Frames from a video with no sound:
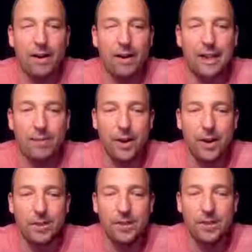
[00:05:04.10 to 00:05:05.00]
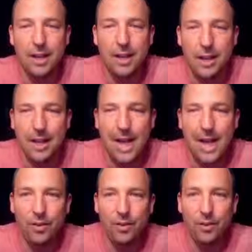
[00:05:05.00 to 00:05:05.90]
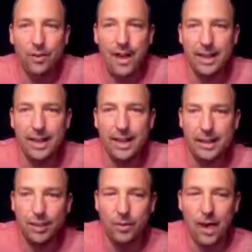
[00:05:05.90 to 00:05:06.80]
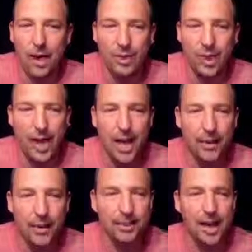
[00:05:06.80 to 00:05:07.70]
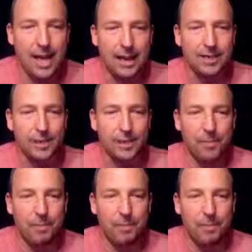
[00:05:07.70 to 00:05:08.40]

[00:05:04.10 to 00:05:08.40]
ClickFunnels account, and then I'll show you how easy that is as well.